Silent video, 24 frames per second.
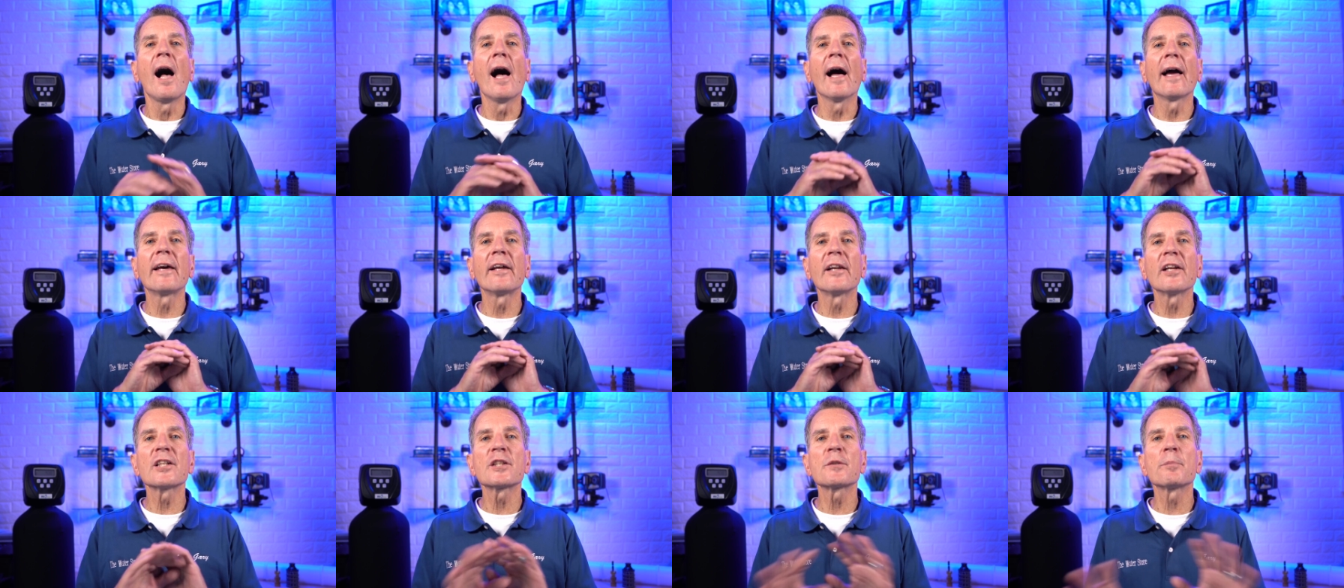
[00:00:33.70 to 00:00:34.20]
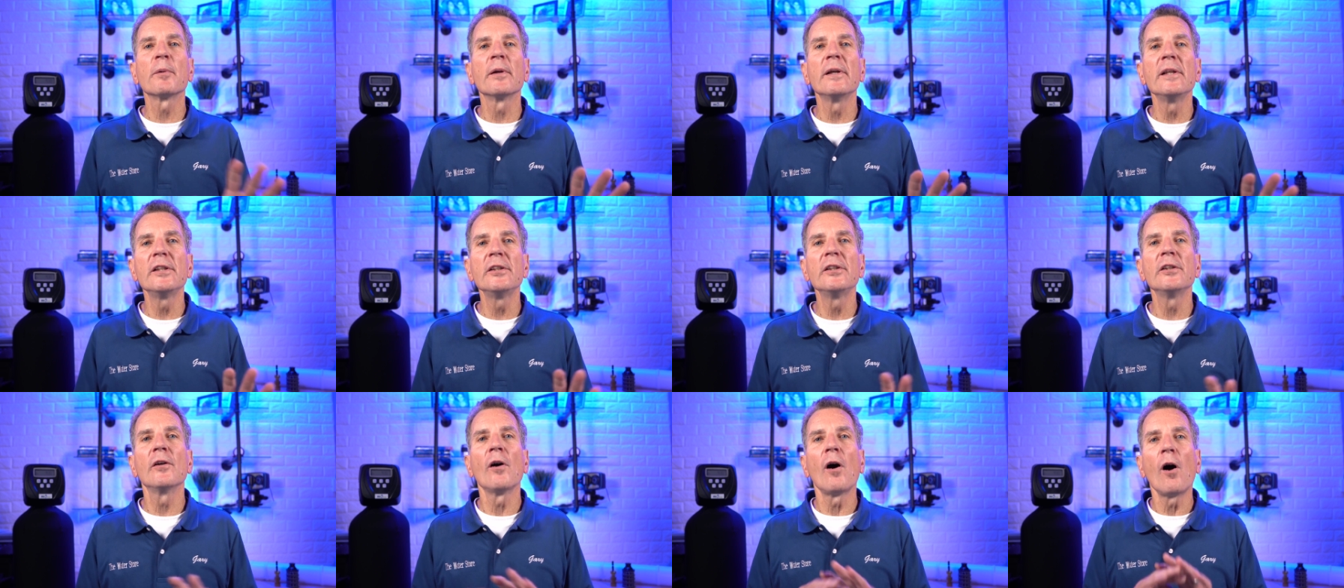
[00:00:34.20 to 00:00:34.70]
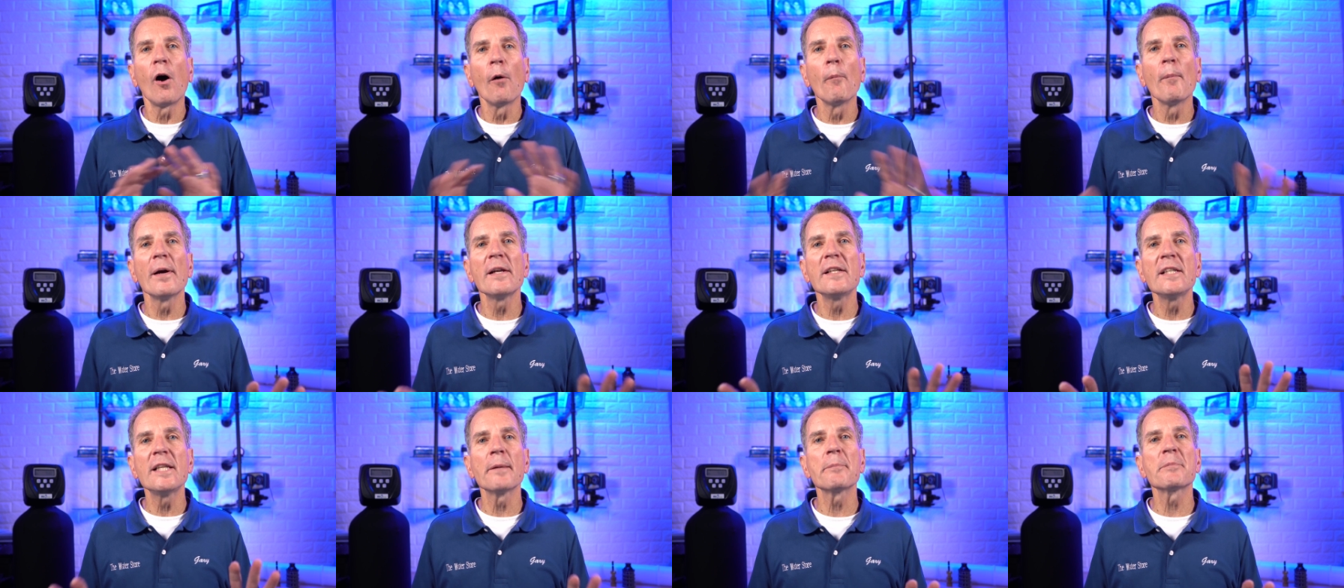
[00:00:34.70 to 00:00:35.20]
I'm going to explain to you all
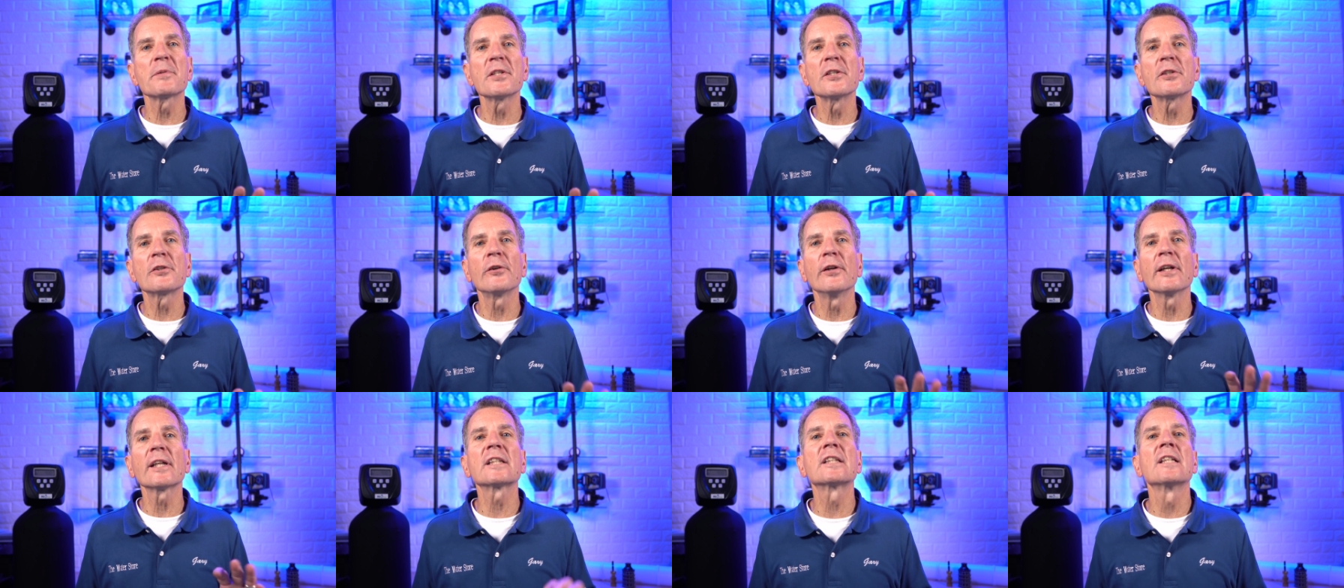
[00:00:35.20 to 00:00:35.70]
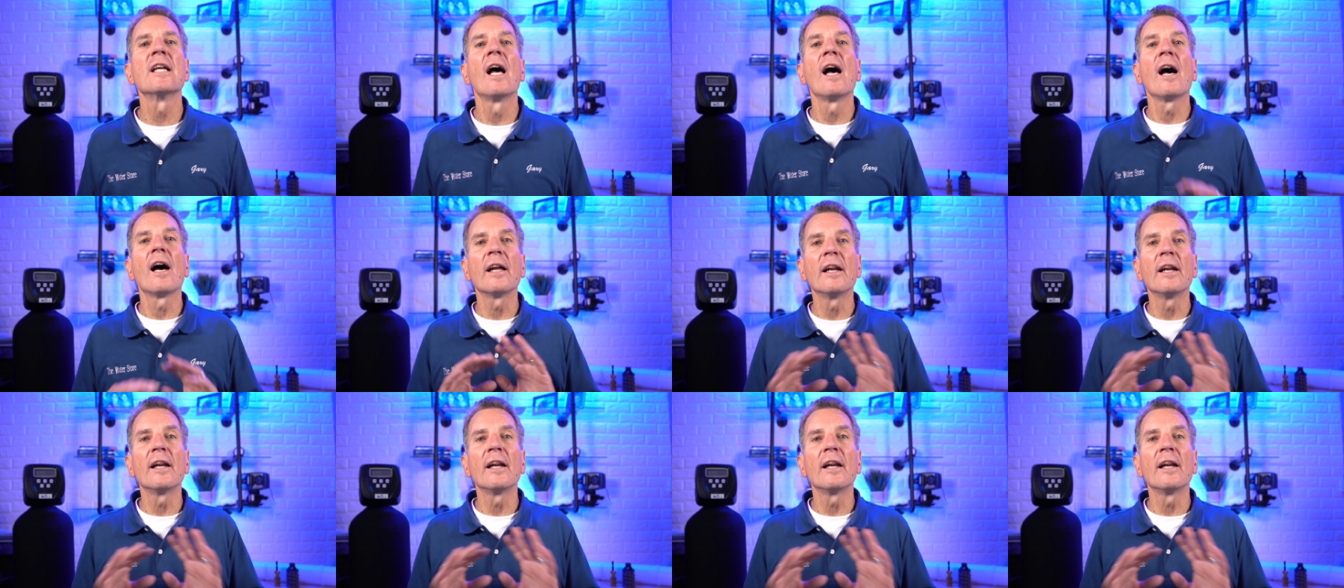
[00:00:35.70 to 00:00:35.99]
my tips and tricks